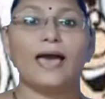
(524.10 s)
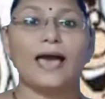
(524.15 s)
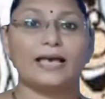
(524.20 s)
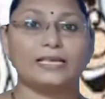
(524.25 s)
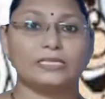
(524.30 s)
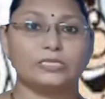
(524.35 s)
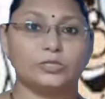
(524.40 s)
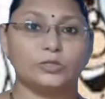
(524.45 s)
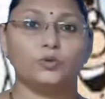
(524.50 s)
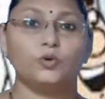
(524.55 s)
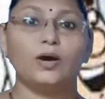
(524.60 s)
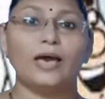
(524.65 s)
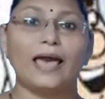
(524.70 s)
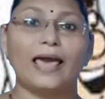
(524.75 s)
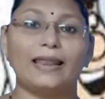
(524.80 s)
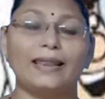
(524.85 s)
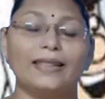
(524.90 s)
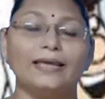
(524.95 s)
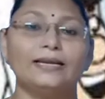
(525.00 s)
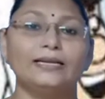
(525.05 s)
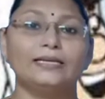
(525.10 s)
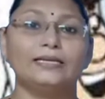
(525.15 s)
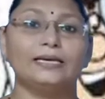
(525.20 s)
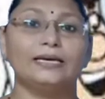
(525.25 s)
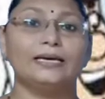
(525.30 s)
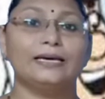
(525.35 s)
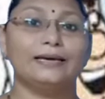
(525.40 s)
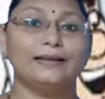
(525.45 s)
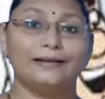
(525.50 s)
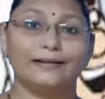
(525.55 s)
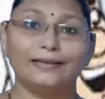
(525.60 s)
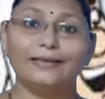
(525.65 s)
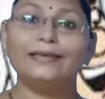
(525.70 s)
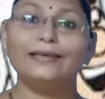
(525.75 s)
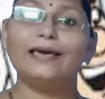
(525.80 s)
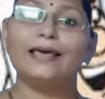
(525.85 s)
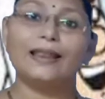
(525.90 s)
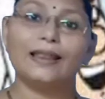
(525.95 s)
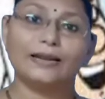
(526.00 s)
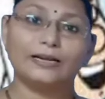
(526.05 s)
has to
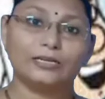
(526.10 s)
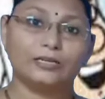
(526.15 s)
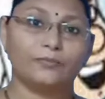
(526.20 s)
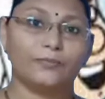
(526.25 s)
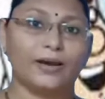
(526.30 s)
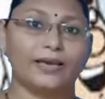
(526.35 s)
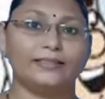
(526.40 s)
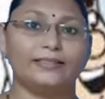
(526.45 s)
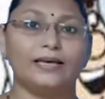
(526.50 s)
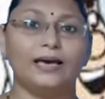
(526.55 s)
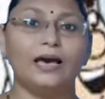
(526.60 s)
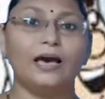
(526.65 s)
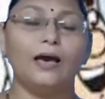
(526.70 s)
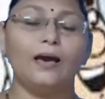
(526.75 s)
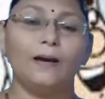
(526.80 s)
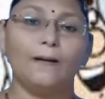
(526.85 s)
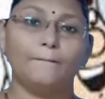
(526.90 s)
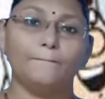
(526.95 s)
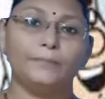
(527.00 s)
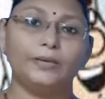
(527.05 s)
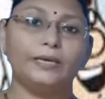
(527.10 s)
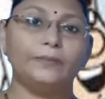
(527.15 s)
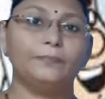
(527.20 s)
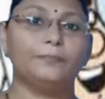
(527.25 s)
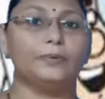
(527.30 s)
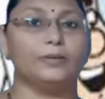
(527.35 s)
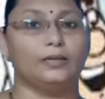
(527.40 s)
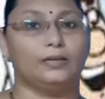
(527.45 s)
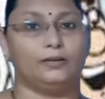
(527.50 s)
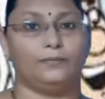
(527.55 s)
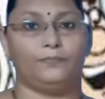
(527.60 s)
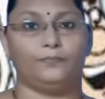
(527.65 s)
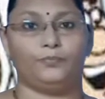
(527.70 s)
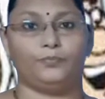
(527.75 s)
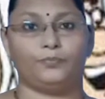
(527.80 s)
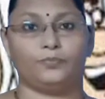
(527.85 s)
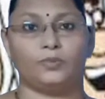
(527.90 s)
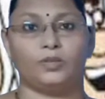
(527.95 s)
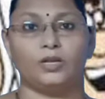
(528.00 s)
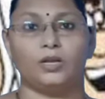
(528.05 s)
re-elect by the people.
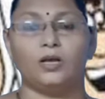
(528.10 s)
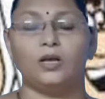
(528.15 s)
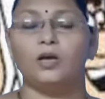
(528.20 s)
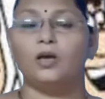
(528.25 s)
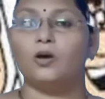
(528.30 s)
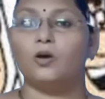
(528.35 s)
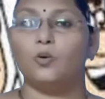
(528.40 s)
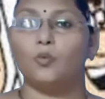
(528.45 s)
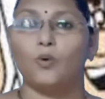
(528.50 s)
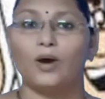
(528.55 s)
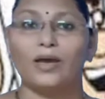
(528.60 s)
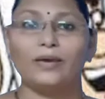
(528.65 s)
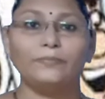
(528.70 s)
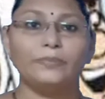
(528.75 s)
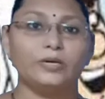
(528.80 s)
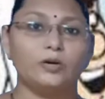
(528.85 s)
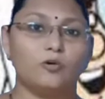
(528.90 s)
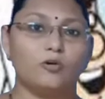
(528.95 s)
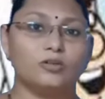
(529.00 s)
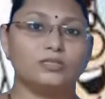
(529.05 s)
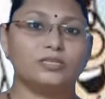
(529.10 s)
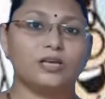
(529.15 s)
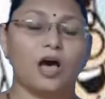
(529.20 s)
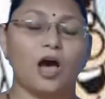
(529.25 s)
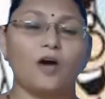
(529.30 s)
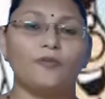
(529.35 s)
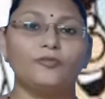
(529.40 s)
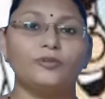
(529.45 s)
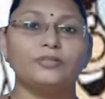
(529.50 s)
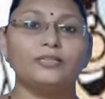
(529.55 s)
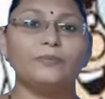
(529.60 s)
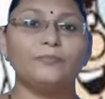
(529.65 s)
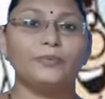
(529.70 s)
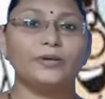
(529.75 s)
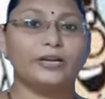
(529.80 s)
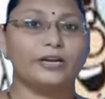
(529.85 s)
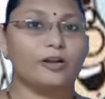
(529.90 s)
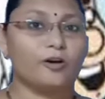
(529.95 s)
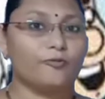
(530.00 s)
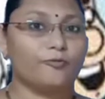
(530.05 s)
Why? Because after the
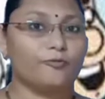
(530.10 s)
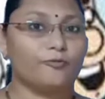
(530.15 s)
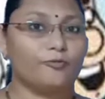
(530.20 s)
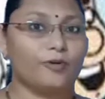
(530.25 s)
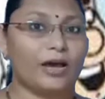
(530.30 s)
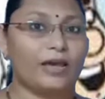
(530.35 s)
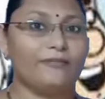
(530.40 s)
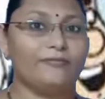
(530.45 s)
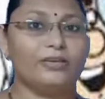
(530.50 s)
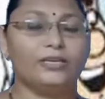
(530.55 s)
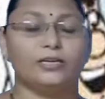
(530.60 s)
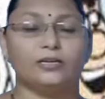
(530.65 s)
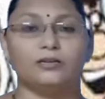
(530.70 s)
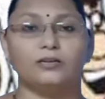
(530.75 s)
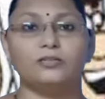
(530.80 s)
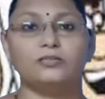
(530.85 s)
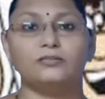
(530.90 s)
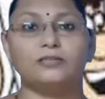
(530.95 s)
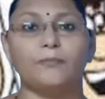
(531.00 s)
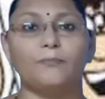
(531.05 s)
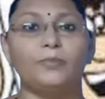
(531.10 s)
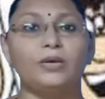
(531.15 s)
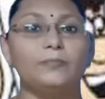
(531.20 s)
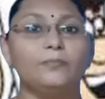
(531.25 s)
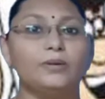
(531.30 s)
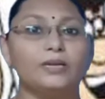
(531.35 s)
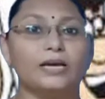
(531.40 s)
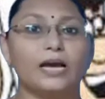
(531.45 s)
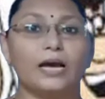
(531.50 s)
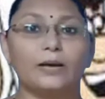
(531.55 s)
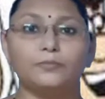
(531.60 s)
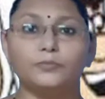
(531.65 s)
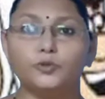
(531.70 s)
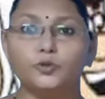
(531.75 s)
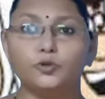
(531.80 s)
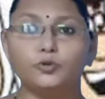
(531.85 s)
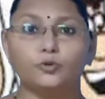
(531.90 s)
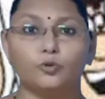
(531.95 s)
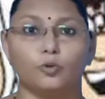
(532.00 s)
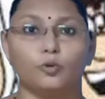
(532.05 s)
period of 5 years, the people come
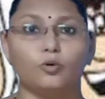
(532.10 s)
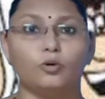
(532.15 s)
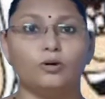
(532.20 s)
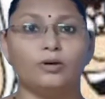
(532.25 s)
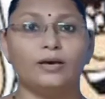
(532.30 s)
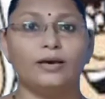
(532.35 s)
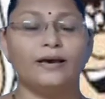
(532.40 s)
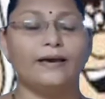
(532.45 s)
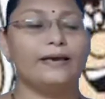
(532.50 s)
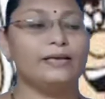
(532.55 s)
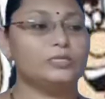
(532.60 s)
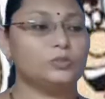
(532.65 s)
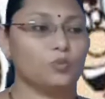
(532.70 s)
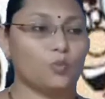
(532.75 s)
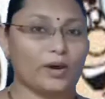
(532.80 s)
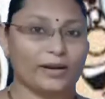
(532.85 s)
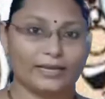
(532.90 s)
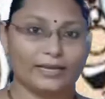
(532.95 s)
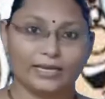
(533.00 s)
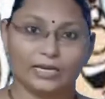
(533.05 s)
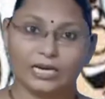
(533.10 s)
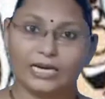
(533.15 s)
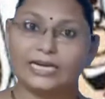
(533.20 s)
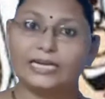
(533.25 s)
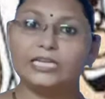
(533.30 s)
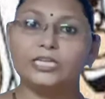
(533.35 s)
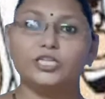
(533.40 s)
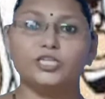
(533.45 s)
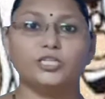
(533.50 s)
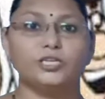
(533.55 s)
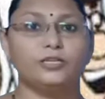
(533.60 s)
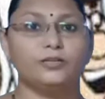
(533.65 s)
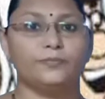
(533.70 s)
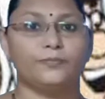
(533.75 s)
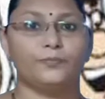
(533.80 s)
to know his working condition